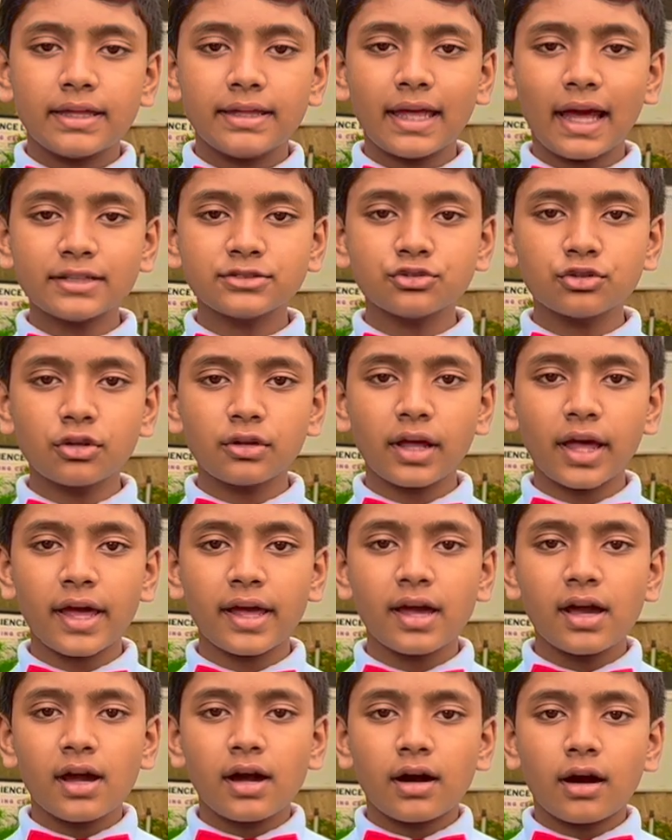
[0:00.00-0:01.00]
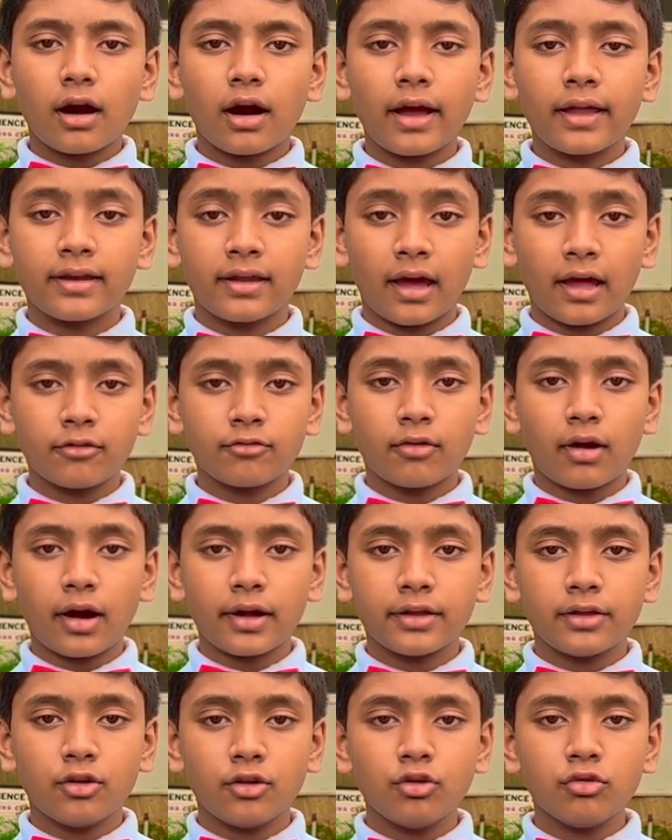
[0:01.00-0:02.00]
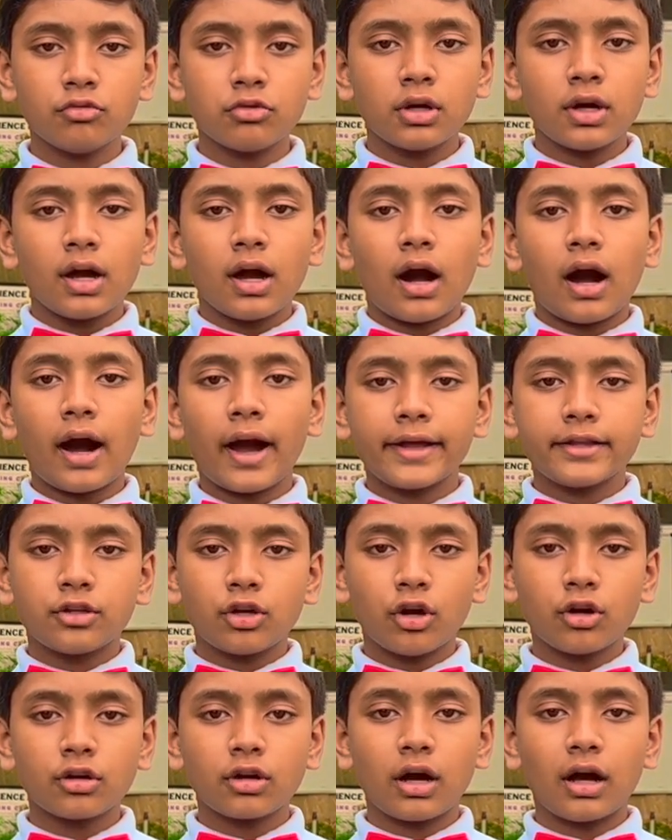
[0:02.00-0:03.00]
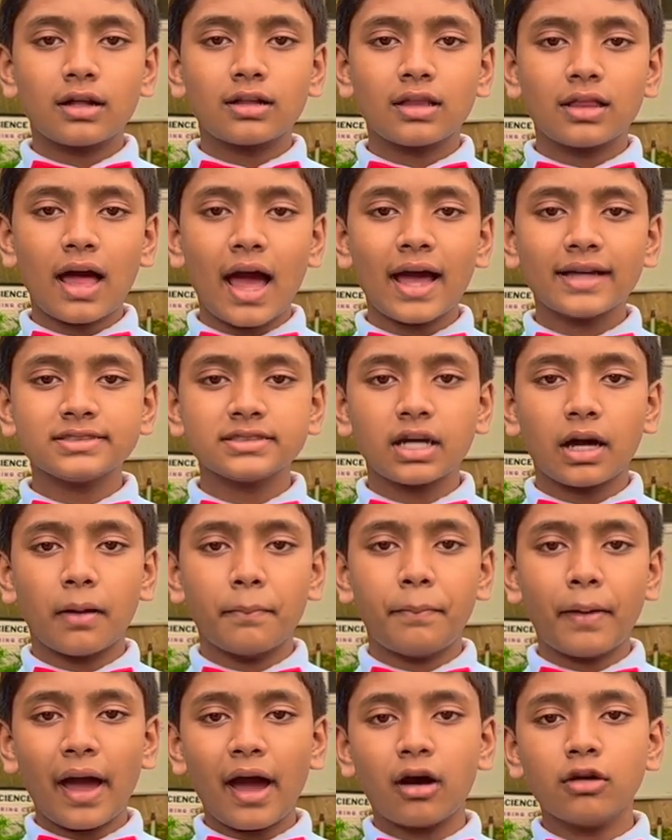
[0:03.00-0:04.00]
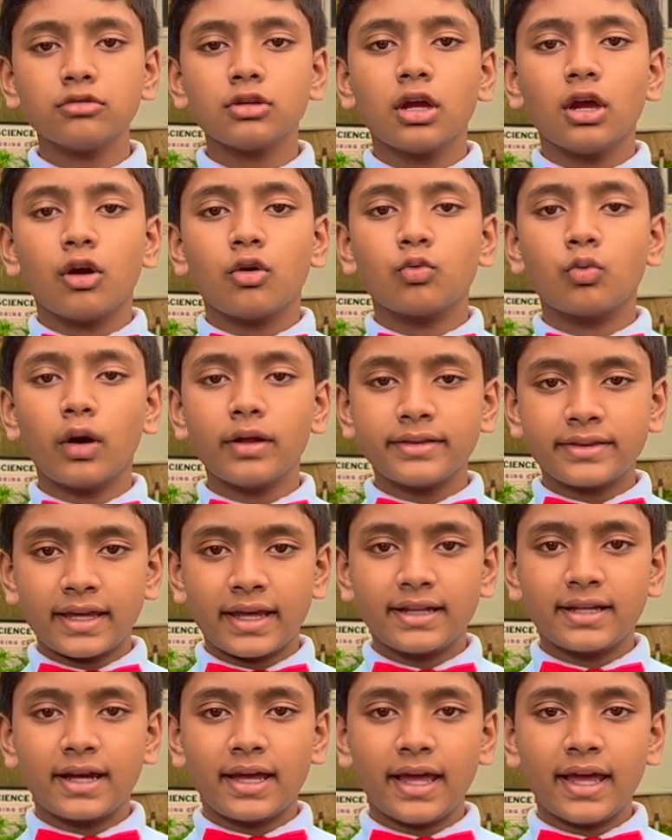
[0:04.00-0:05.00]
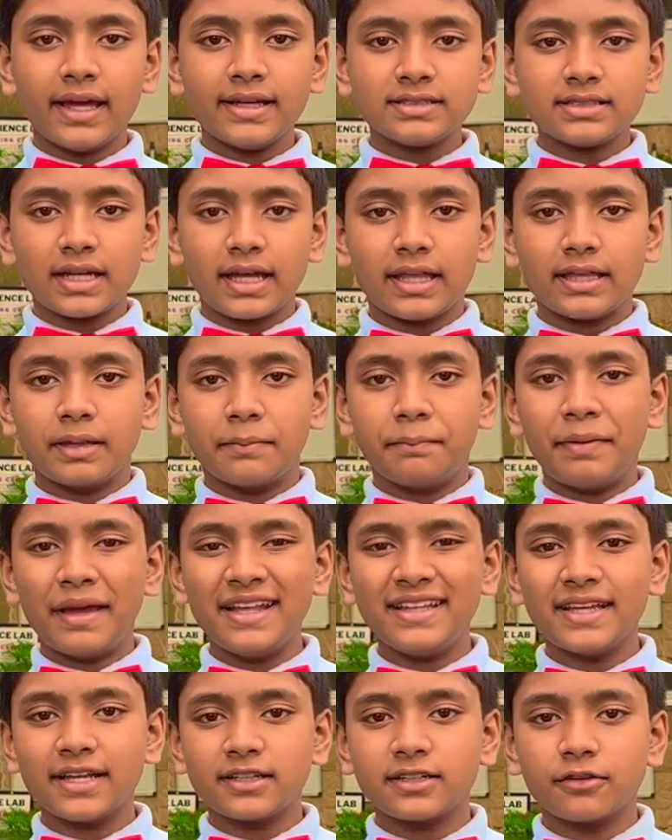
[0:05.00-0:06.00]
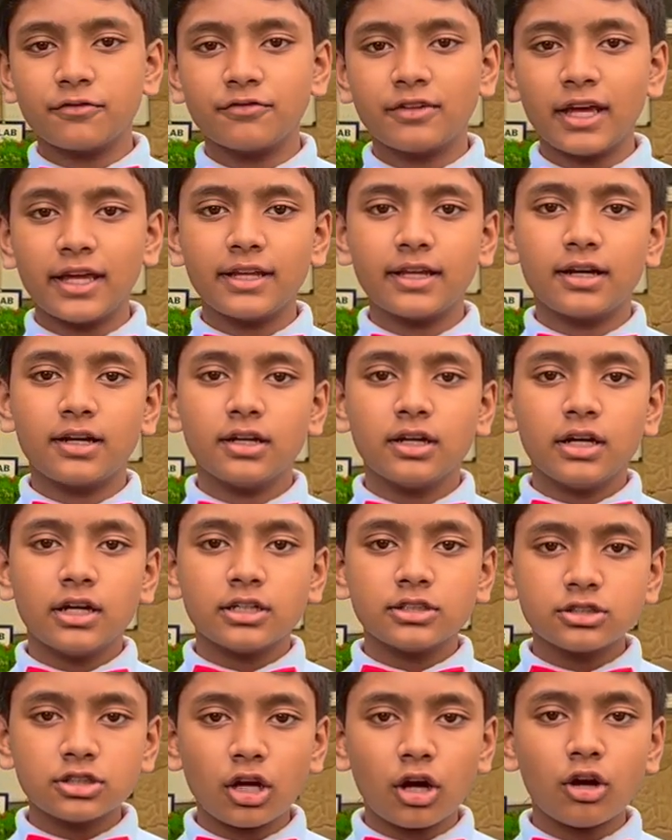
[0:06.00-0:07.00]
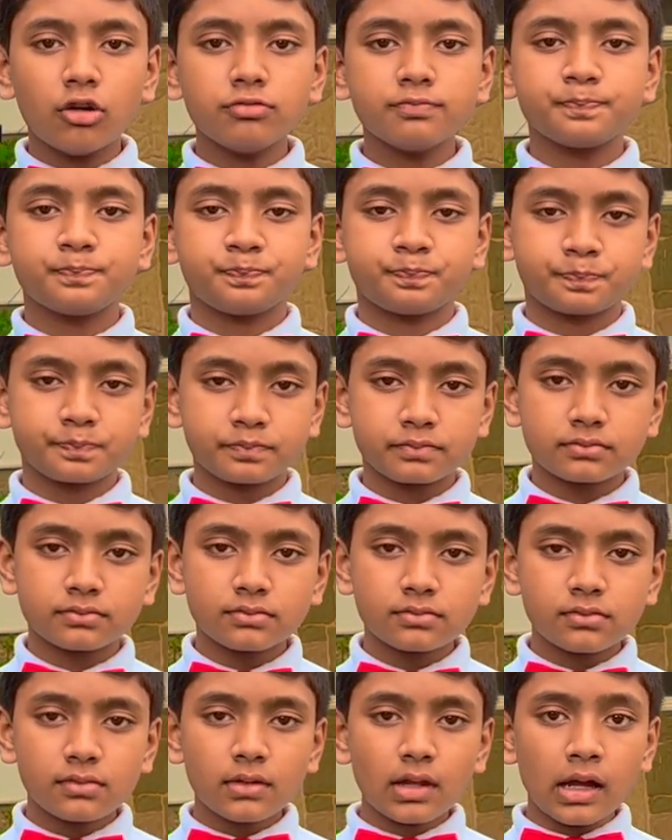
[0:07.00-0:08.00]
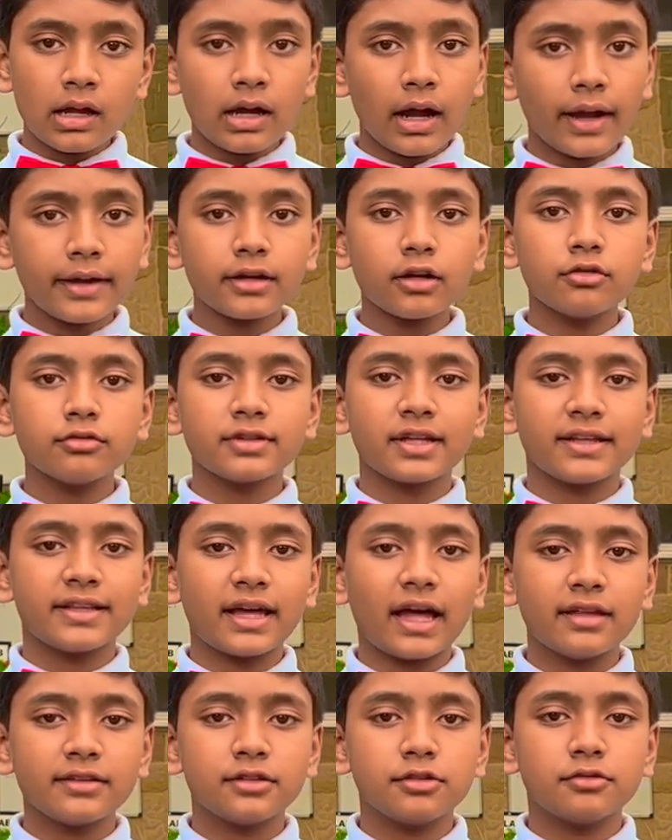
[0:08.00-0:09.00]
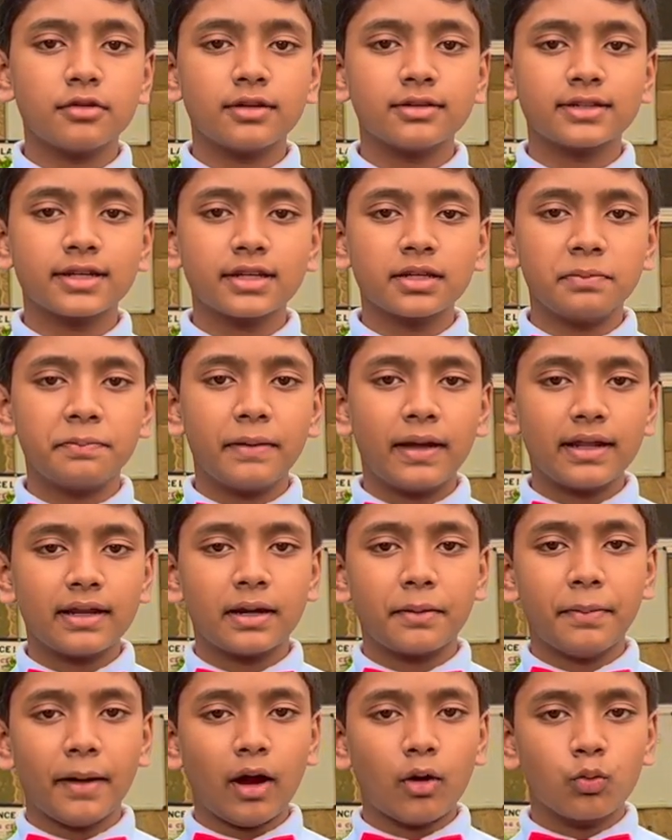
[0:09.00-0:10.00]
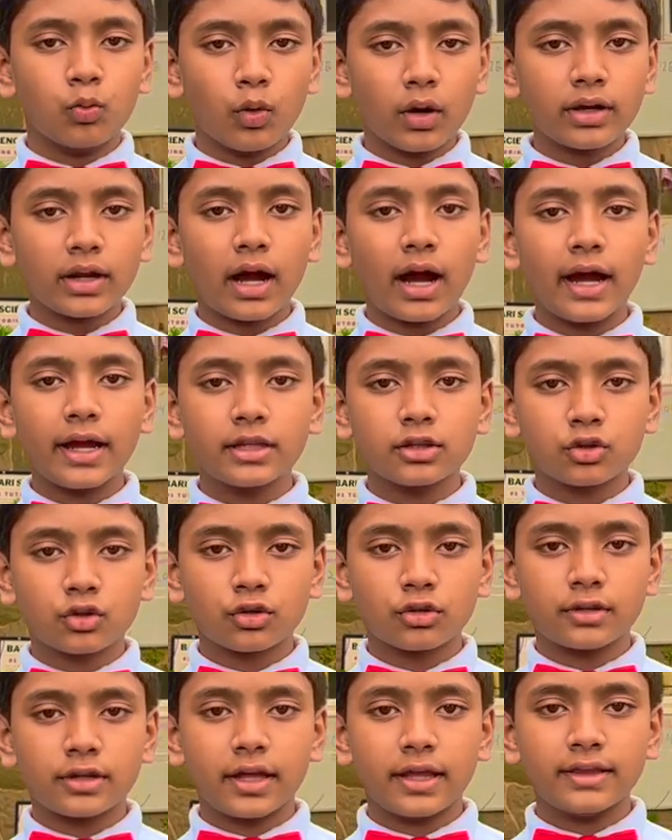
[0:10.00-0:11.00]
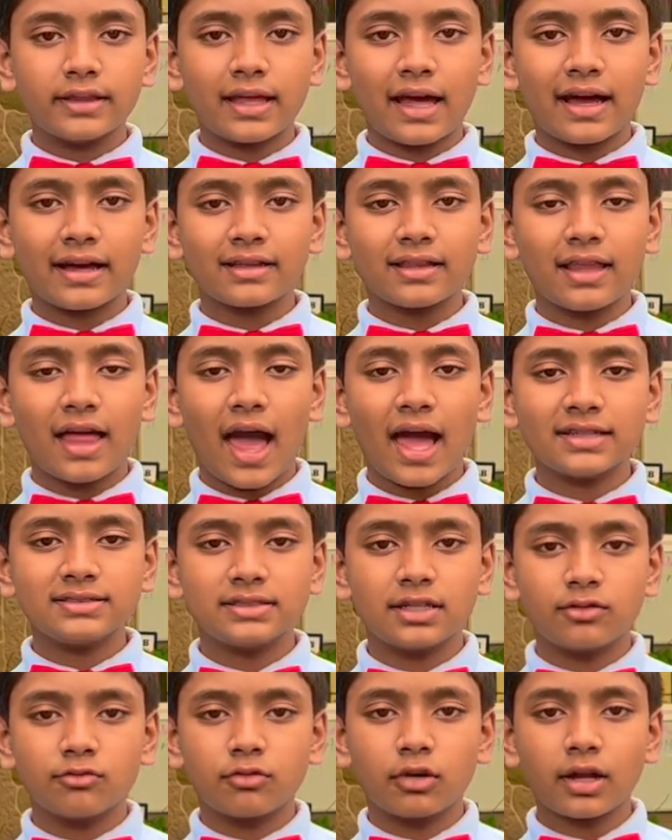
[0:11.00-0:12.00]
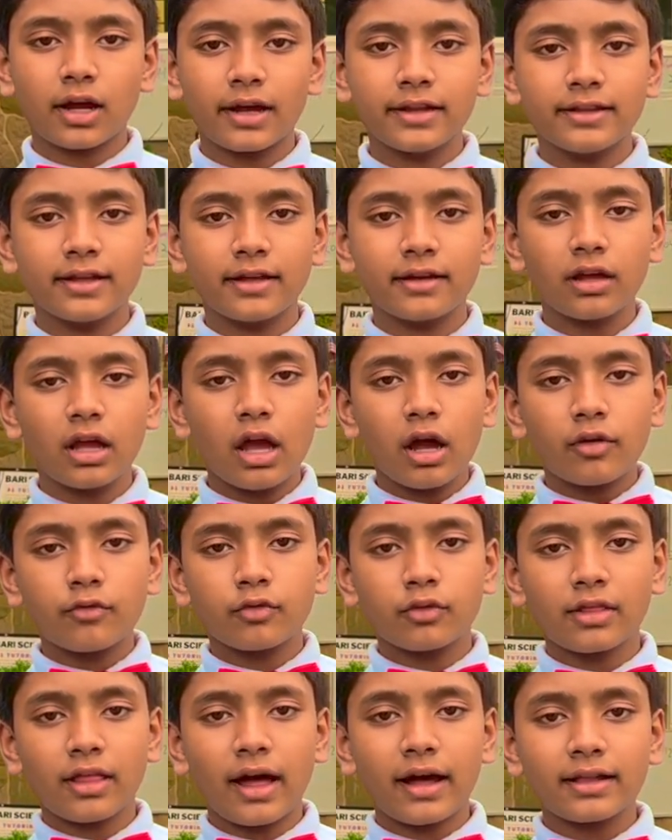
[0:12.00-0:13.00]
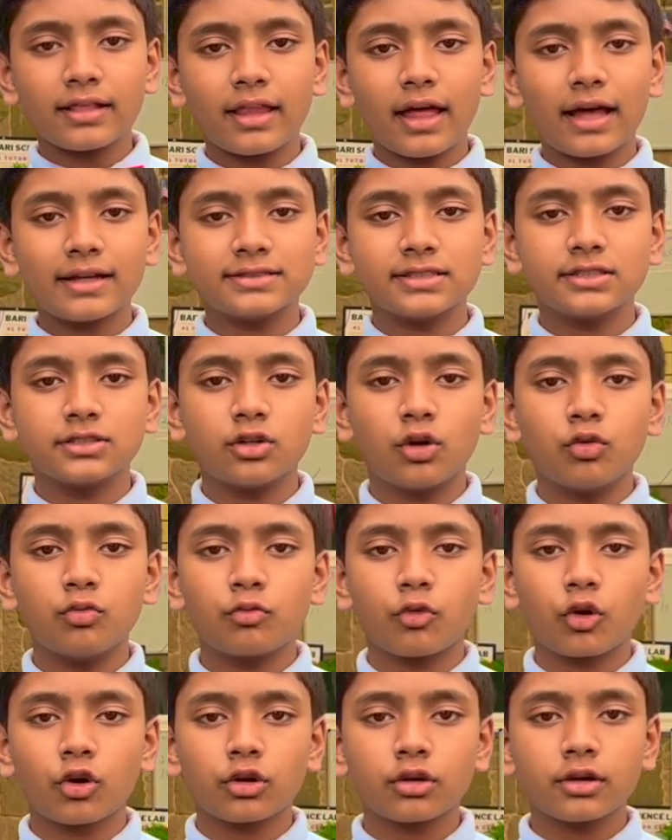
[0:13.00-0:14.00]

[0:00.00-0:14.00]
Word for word: Yesterday at NYU, I took a class about what data is and the basics of data. So I'm going to tell you a little bit about what I learned in that class and what I did for that class's homework.